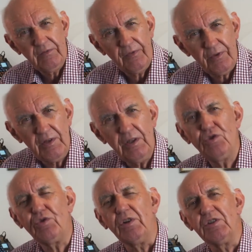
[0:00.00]
Very
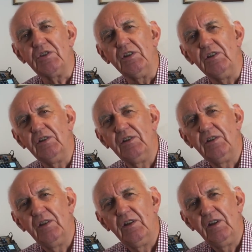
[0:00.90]
interesting.
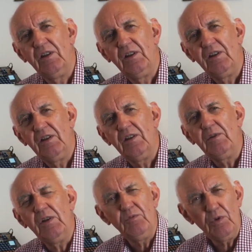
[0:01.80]

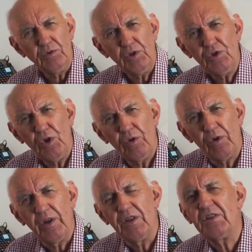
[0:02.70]
Not so
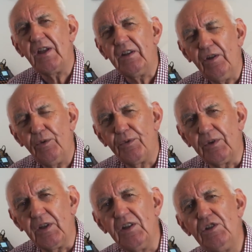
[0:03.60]
sure it's that
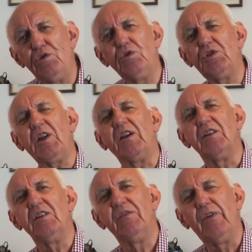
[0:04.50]
healthy, unless you stay
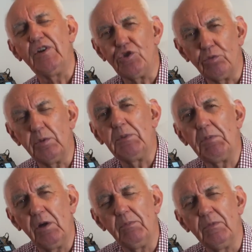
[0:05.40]
in the vegetable
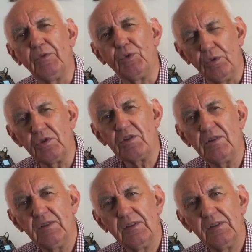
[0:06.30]
department, of course.